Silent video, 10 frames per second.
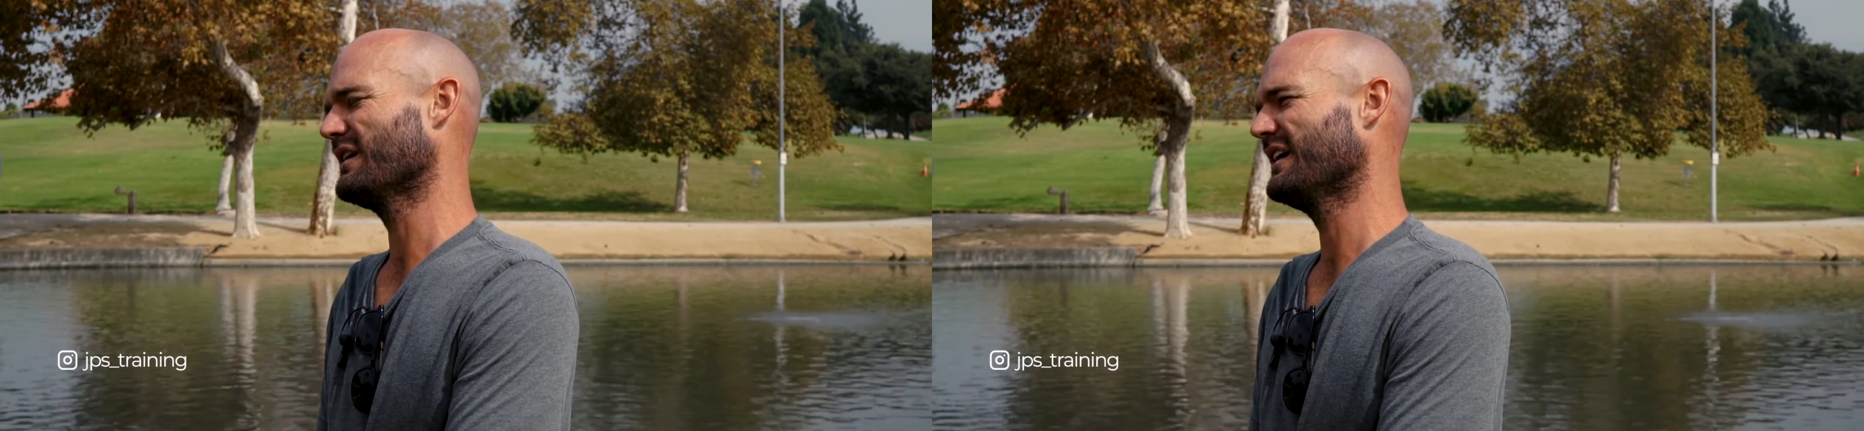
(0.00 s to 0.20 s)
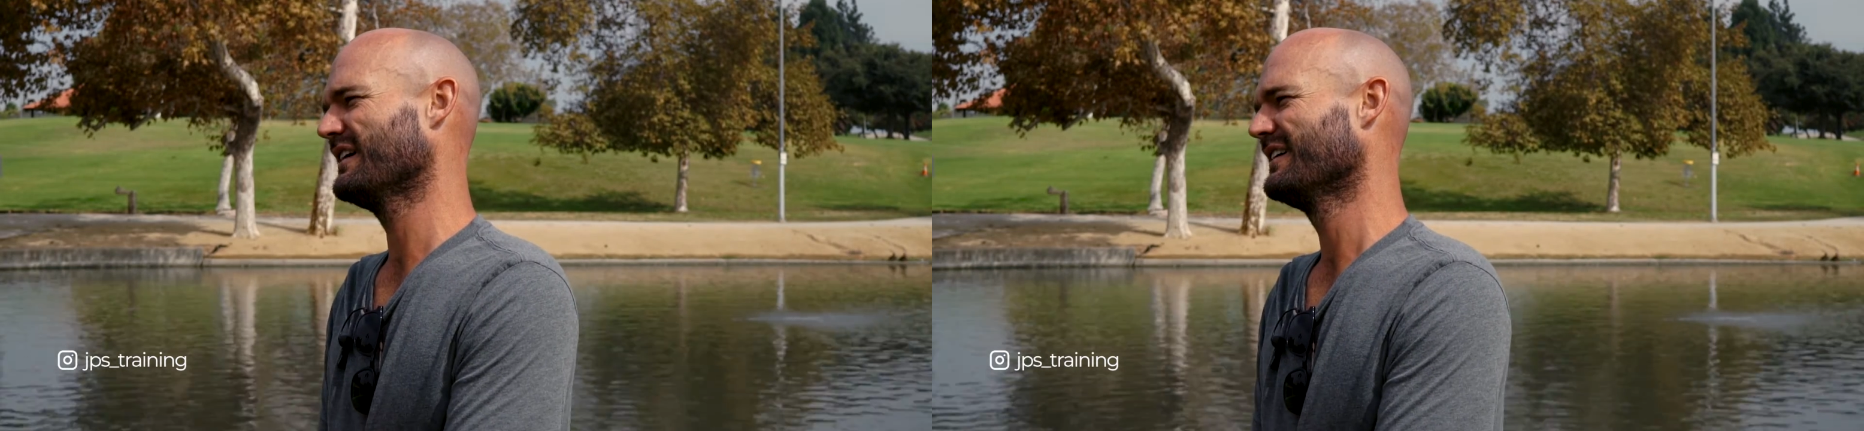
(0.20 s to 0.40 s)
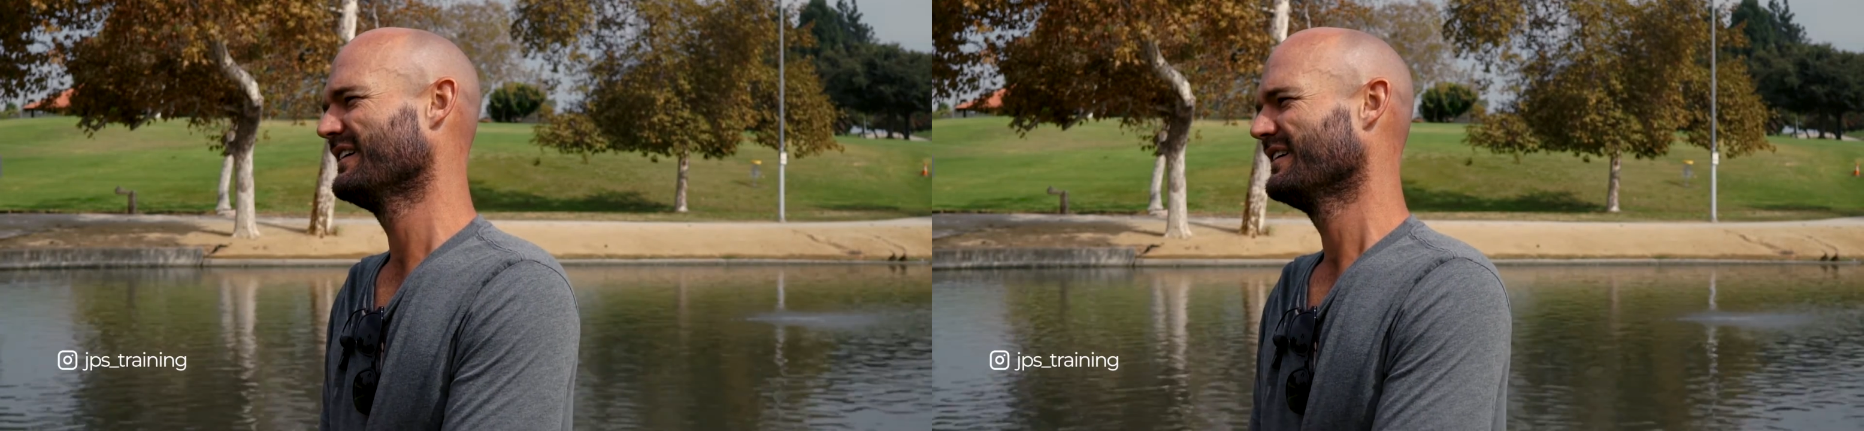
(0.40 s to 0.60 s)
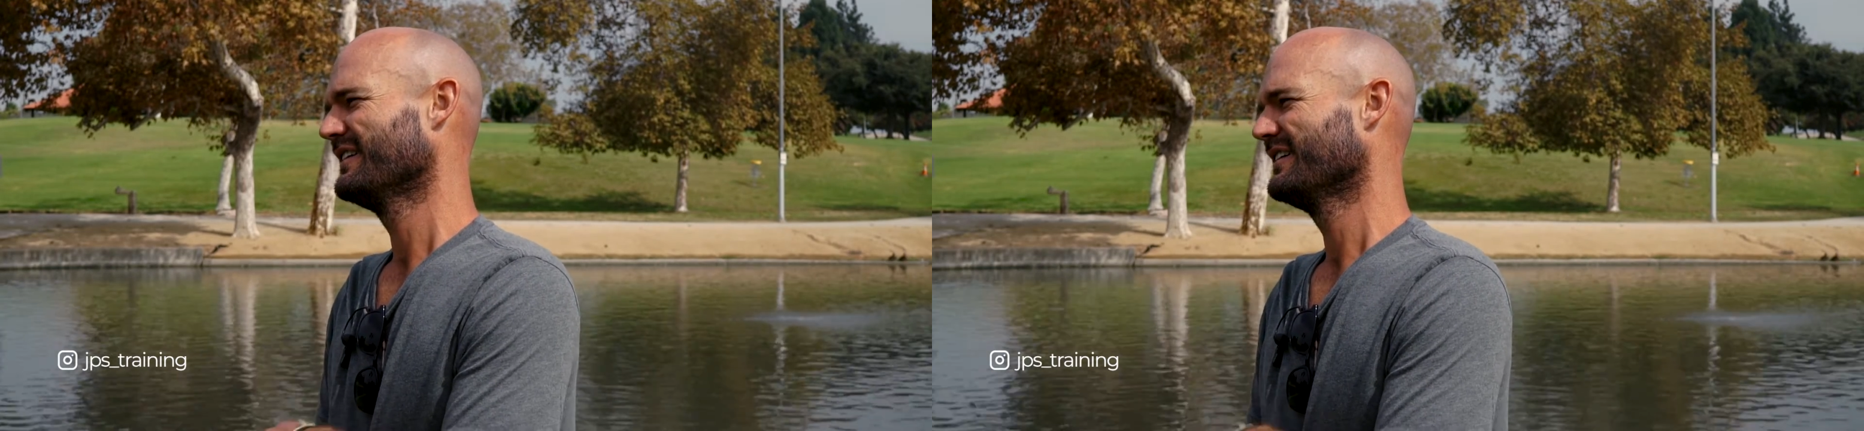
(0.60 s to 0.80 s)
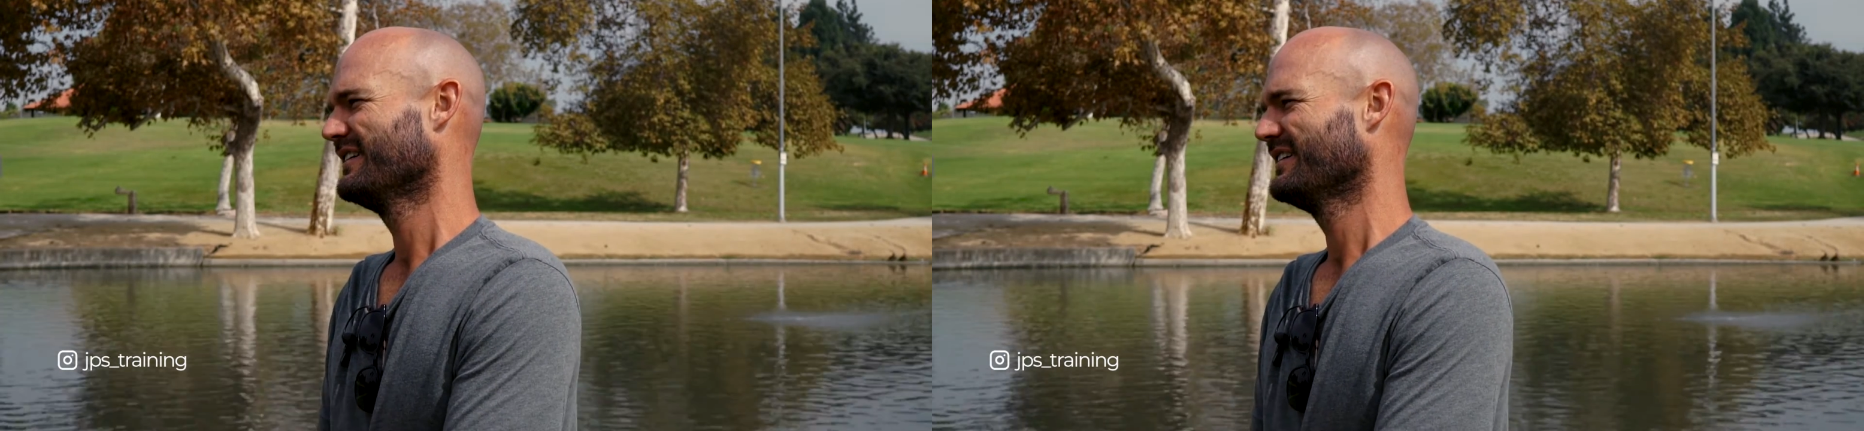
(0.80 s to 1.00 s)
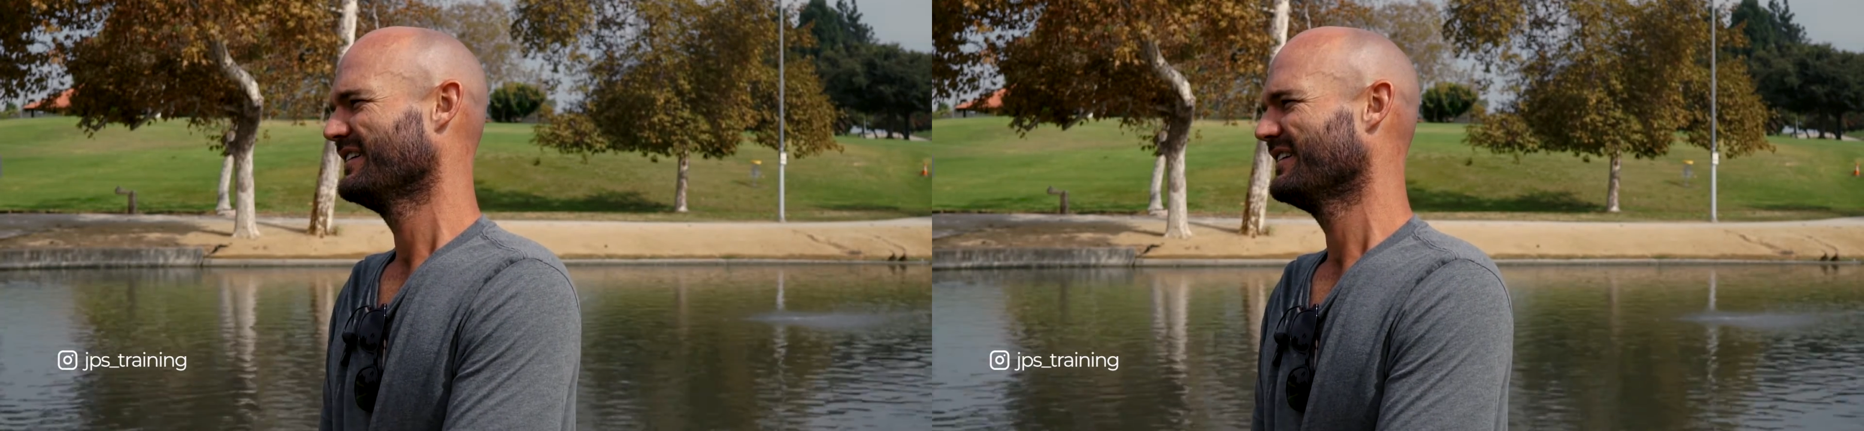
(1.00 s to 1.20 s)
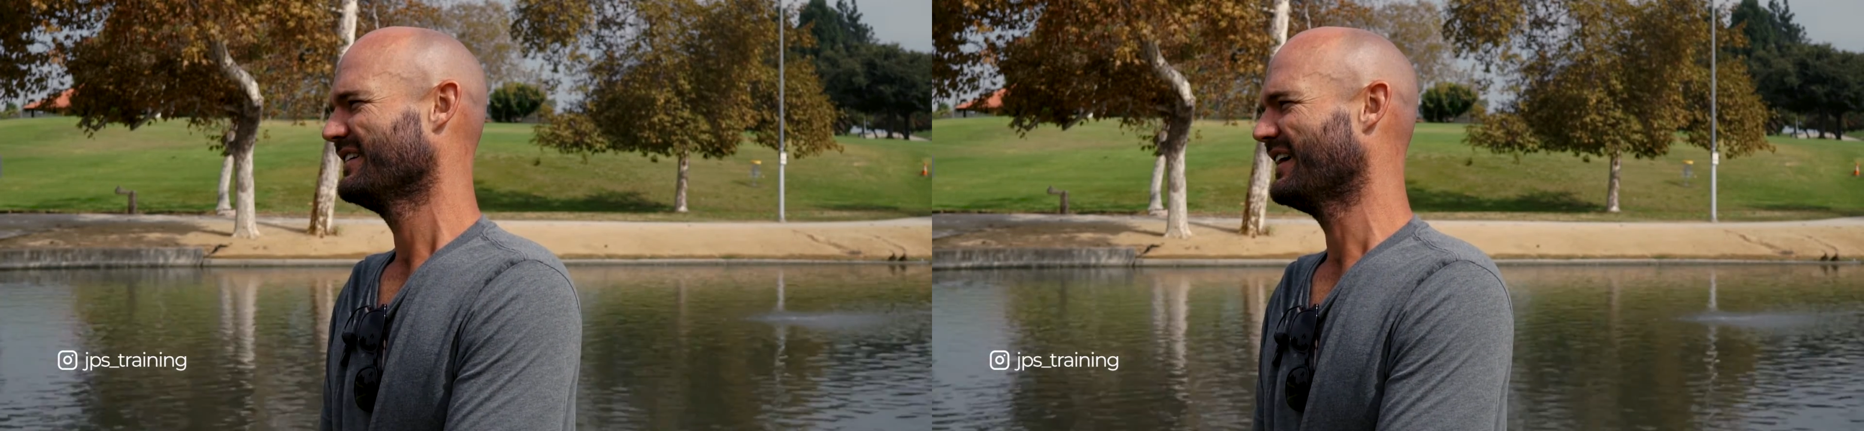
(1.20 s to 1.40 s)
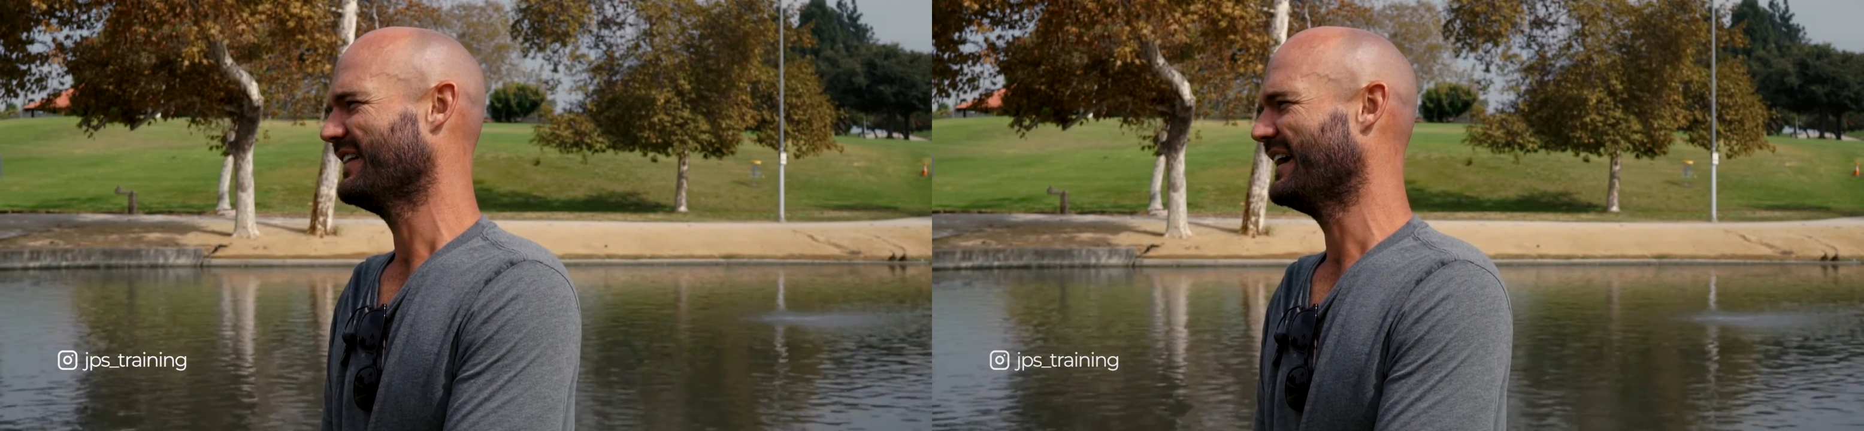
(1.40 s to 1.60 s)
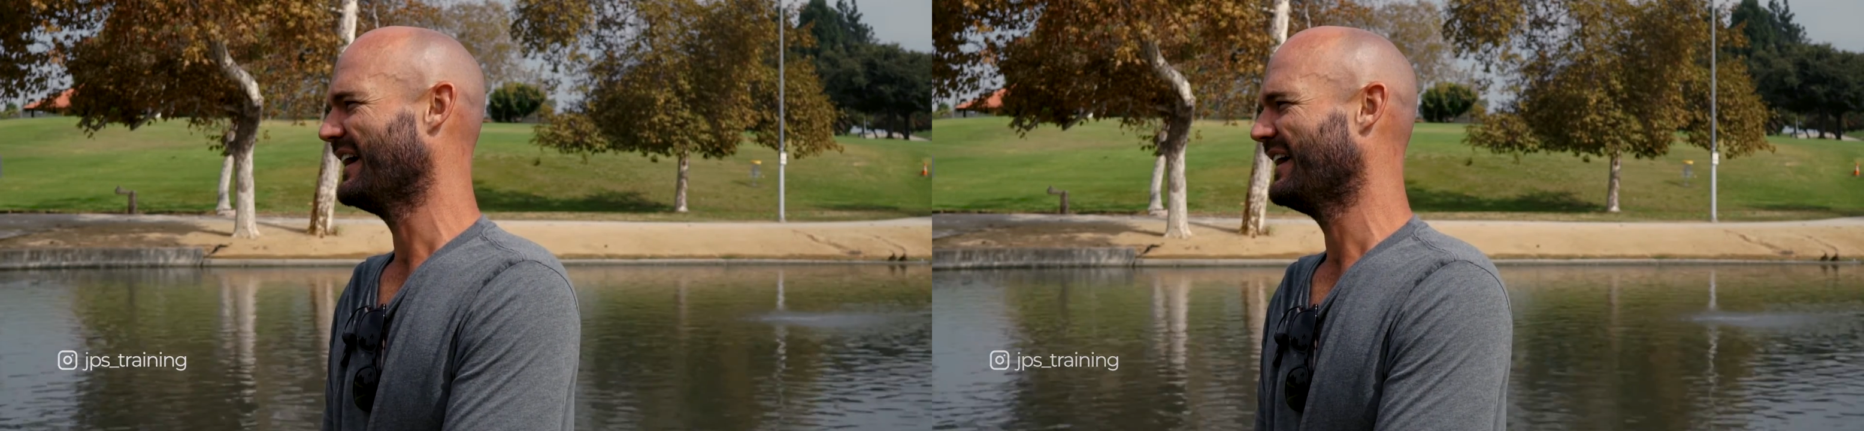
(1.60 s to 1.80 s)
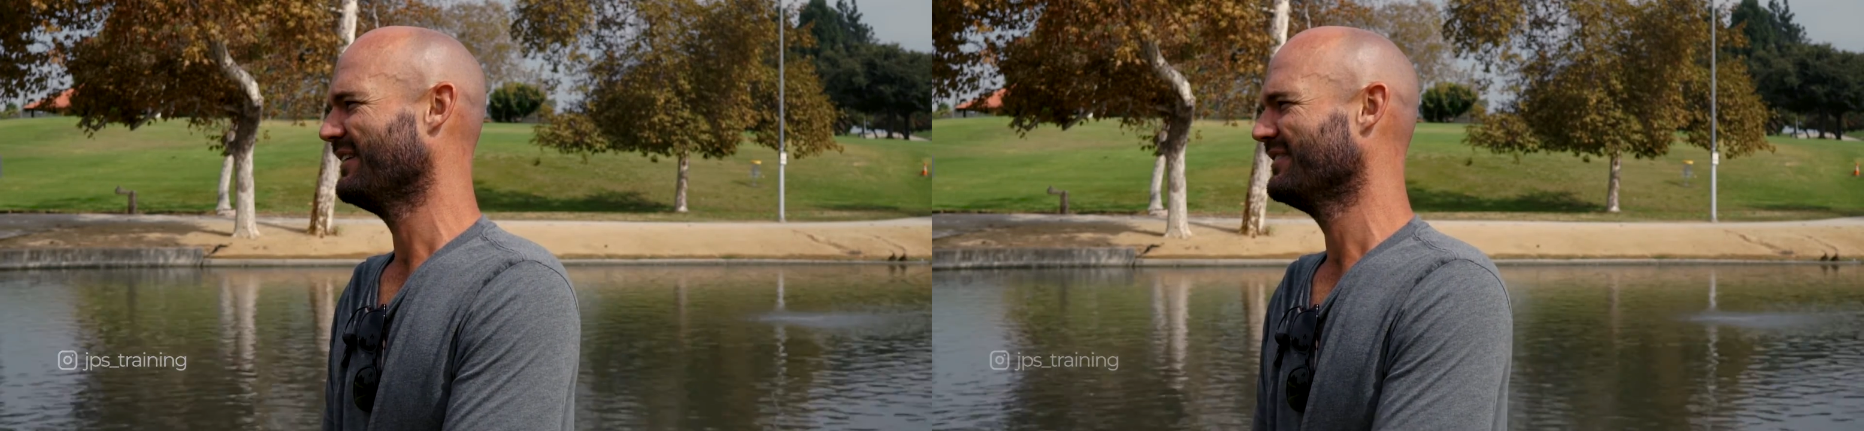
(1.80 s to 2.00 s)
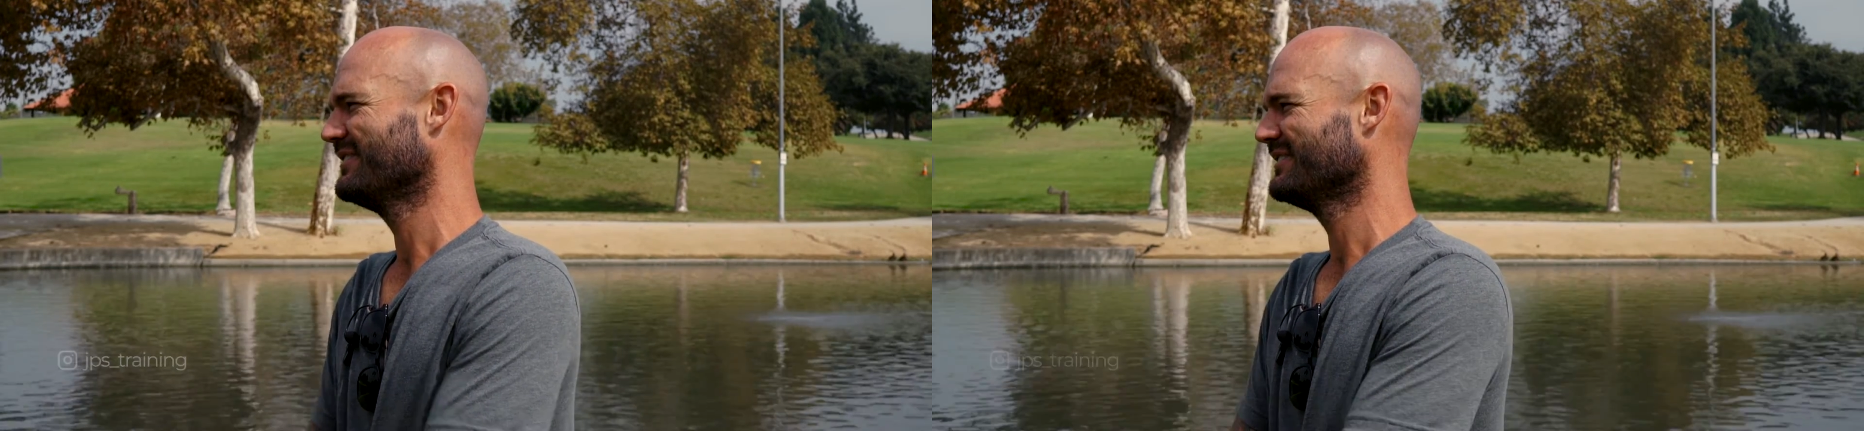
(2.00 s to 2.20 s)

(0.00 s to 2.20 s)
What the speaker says: thing. And then